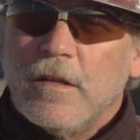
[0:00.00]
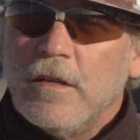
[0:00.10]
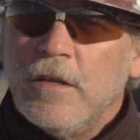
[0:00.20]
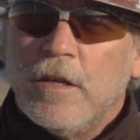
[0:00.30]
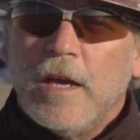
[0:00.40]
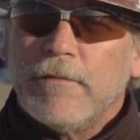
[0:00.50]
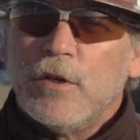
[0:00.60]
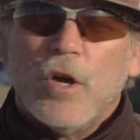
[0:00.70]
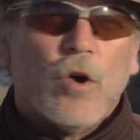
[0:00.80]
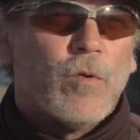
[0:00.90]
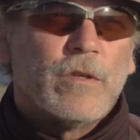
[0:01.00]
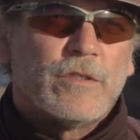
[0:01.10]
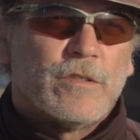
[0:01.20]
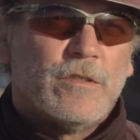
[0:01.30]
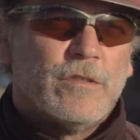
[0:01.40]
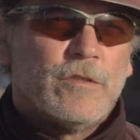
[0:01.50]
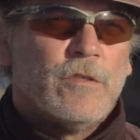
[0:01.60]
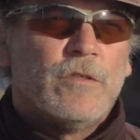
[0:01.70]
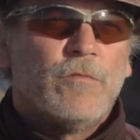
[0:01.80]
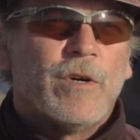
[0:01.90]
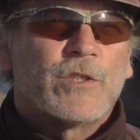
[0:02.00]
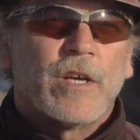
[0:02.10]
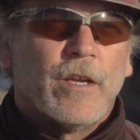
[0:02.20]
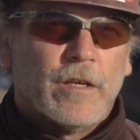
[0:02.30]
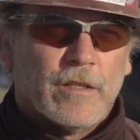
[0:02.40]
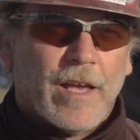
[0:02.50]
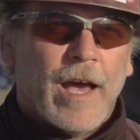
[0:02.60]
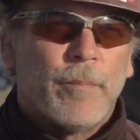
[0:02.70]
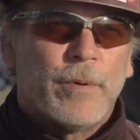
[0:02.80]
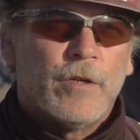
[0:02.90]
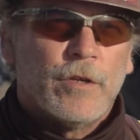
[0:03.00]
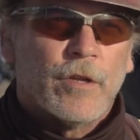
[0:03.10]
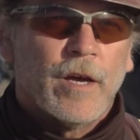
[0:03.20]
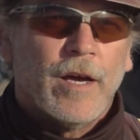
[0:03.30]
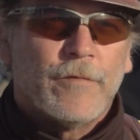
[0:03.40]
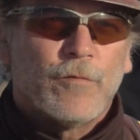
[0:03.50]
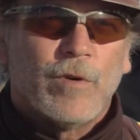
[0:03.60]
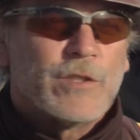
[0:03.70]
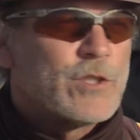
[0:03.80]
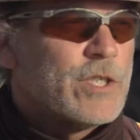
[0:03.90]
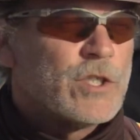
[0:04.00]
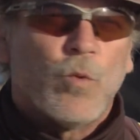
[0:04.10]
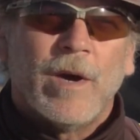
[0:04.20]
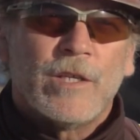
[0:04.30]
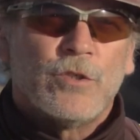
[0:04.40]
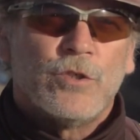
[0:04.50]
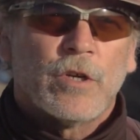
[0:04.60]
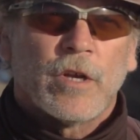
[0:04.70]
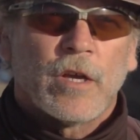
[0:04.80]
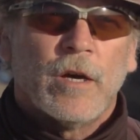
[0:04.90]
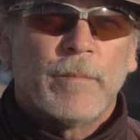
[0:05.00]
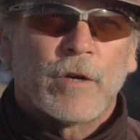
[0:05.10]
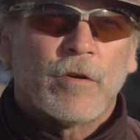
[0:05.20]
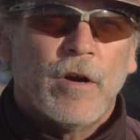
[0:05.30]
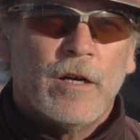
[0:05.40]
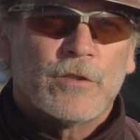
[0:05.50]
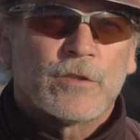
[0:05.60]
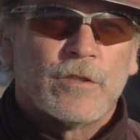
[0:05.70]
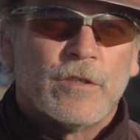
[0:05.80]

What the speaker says: You never know what's going to happen in your life, what situations you're going to come across.